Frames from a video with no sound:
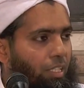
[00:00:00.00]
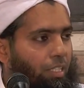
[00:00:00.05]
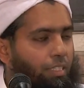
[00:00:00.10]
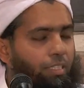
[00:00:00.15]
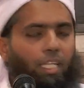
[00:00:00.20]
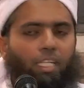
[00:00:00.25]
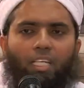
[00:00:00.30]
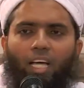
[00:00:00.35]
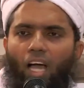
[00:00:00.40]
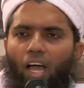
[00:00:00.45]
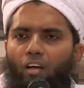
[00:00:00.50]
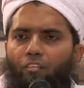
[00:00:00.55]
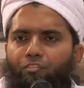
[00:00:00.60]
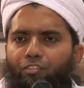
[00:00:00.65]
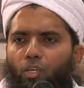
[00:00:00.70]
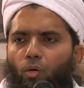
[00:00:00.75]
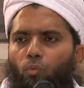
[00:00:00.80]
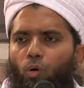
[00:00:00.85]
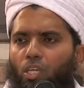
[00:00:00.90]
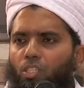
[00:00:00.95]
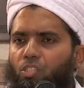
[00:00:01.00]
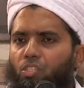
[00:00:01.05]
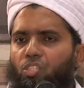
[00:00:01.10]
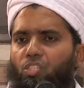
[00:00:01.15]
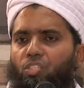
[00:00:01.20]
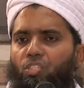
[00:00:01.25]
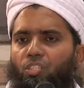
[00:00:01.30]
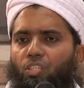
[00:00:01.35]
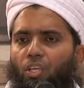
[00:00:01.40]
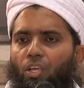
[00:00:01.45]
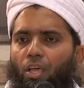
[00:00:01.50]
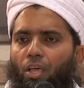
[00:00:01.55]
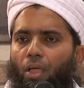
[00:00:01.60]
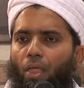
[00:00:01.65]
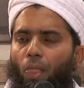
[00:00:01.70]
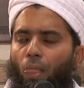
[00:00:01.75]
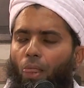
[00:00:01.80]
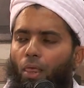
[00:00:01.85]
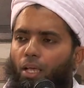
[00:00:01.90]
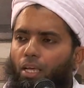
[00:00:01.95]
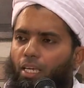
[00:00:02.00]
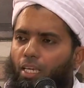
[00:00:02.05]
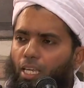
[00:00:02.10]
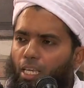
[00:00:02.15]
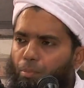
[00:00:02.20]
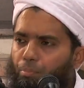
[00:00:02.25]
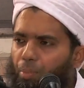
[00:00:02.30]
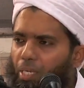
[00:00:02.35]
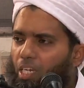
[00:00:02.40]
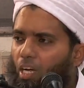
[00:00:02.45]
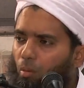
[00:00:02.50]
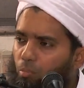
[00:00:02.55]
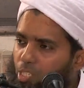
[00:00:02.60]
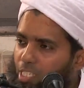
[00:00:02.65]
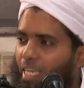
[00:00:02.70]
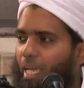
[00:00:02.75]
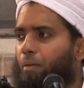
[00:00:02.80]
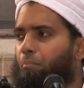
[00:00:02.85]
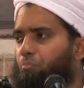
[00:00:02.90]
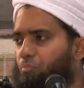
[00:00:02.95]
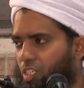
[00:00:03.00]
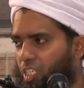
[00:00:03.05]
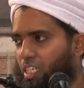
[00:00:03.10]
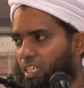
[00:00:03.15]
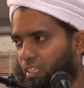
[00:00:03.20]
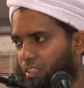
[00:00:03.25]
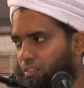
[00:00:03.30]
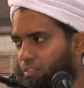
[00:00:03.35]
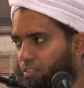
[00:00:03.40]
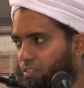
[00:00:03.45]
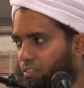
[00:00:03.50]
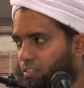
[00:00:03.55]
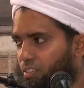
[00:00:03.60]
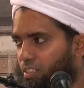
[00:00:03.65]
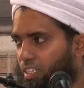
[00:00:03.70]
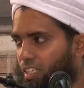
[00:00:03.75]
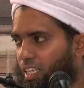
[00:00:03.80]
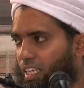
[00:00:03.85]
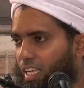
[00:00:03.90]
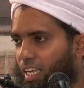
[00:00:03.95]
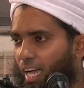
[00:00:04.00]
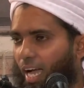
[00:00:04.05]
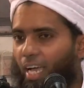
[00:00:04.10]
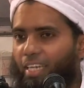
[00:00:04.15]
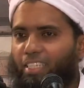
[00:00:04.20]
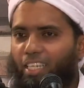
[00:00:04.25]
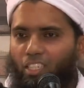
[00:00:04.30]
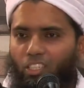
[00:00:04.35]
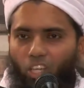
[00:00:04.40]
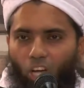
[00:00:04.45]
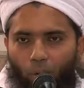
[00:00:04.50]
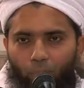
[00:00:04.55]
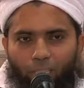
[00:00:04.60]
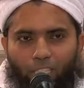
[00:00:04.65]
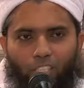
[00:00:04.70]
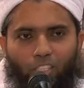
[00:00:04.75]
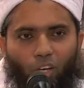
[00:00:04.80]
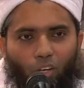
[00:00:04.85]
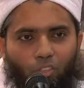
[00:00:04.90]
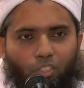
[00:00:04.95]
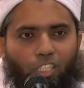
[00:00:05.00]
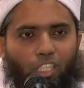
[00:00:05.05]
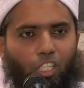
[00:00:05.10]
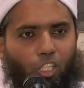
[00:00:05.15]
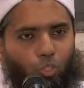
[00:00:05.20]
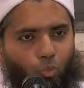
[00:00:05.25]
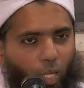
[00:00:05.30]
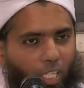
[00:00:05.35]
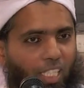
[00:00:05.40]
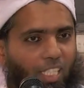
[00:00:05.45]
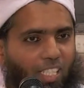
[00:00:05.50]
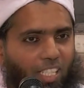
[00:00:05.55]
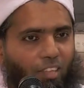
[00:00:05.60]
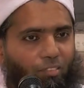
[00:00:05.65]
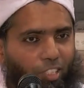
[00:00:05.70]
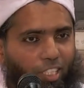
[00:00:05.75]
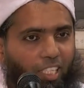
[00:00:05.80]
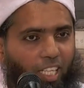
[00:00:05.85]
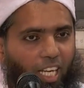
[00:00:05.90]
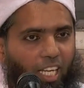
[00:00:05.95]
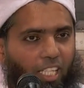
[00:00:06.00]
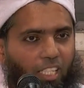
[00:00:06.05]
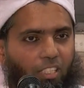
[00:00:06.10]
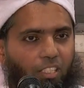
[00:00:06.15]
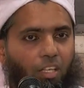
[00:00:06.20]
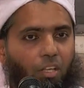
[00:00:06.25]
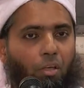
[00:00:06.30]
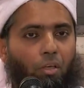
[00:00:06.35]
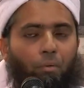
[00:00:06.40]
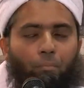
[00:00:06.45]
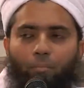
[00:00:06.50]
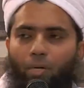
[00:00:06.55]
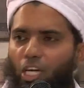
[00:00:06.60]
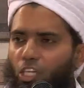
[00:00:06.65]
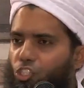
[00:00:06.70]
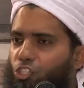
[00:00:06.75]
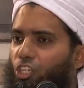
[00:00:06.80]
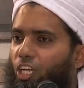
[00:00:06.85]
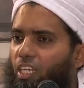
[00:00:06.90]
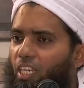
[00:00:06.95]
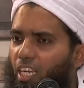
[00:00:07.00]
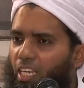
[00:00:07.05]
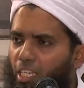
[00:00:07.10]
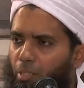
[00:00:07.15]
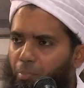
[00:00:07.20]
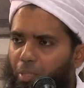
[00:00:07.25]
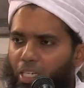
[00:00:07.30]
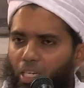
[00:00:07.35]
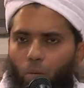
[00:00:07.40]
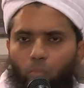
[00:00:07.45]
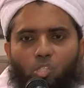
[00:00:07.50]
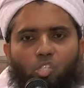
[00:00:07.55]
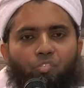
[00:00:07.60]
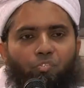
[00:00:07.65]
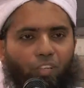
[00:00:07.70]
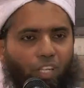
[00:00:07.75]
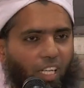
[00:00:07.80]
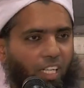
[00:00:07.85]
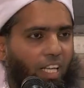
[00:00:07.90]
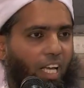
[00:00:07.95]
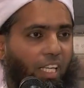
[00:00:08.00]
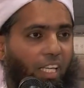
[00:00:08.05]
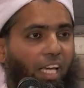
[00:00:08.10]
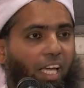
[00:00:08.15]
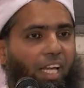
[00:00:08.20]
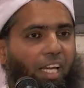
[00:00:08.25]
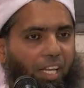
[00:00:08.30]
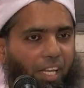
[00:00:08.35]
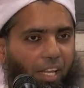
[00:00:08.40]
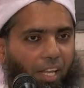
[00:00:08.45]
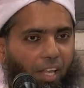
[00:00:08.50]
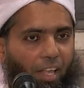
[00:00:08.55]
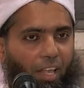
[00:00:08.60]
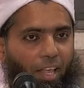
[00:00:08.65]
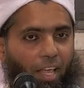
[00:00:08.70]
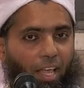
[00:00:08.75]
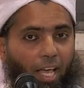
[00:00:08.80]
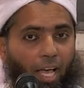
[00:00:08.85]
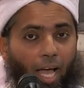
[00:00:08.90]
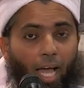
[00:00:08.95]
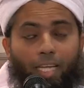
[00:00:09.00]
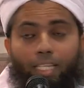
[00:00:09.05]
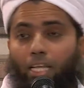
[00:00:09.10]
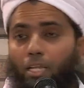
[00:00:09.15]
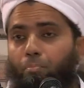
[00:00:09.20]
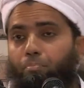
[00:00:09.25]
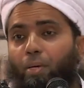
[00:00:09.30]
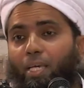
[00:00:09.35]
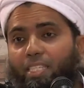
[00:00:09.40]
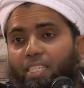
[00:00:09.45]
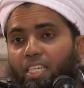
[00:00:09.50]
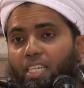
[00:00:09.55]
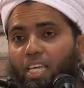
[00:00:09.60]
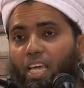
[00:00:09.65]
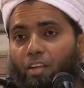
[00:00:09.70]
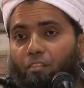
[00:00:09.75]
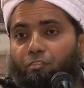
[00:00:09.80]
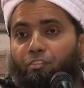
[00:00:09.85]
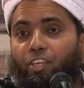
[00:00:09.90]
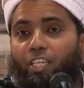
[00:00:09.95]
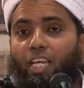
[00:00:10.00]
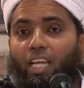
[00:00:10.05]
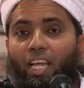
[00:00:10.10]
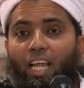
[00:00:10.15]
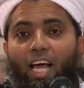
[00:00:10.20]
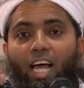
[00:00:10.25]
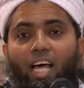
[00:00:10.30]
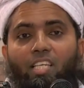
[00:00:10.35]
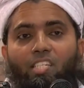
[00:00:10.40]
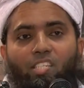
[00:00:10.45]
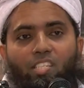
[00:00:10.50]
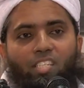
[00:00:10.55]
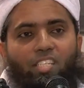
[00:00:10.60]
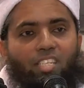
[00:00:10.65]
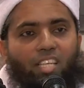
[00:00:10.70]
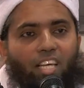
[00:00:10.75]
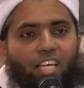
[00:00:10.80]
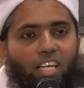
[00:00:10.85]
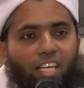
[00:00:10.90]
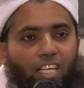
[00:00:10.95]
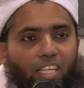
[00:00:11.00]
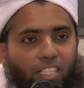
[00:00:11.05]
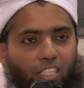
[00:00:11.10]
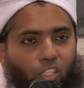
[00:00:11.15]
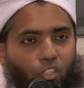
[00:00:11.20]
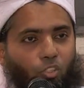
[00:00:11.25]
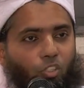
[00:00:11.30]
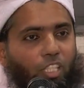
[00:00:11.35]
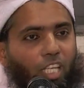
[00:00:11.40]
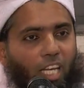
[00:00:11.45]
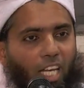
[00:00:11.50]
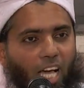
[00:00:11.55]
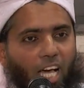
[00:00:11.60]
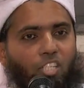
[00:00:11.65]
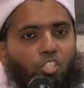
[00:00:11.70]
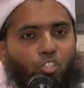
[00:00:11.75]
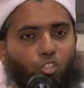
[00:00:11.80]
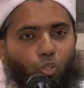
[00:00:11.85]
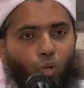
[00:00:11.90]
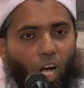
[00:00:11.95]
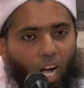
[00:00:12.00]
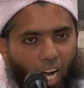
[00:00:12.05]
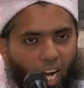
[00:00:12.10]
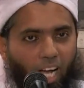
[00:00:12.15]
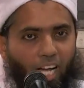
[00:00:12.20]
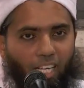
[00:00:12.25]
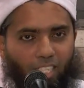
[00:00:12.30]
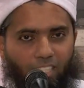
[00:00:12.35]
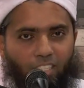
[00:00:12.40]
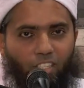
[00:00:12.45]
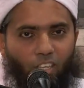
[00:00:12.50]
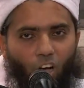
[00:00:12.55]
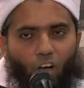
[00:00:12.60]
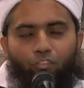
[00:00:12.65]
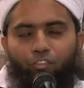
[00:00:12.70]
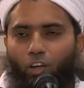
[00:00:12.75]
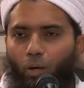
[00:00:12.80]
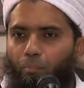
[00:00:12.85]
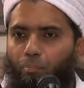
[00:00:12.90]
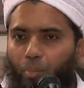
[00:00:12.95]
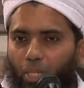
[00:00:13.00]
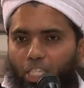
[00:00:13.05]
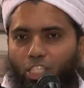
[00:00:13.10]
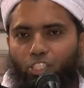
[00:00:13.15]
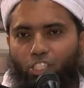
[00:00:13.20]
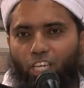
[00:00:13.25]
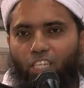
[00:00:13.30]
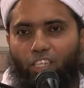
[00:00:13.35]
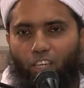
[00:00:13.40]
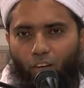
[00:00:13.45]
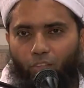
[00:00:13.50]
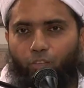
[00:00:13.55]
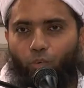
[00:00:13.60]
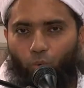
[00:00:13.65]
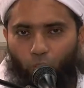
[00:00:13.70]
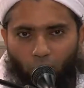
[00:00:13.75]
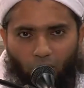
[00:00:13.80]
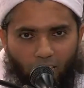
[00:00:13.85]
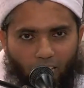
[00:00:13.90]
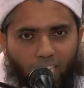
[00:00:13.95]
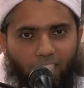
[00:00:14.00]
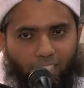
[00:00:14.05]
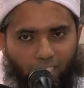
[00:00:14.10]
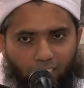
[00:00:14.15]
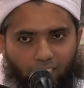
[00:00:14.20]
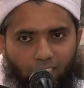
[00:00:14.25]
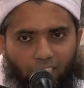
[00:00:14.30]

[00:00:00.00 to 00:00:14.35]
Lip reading: Then afterwards, it becomes empty. And then coming down to the 27th night, mashallah, it becomes filled again. And then better yet, for the last, you know, the last dua of completion of Quran.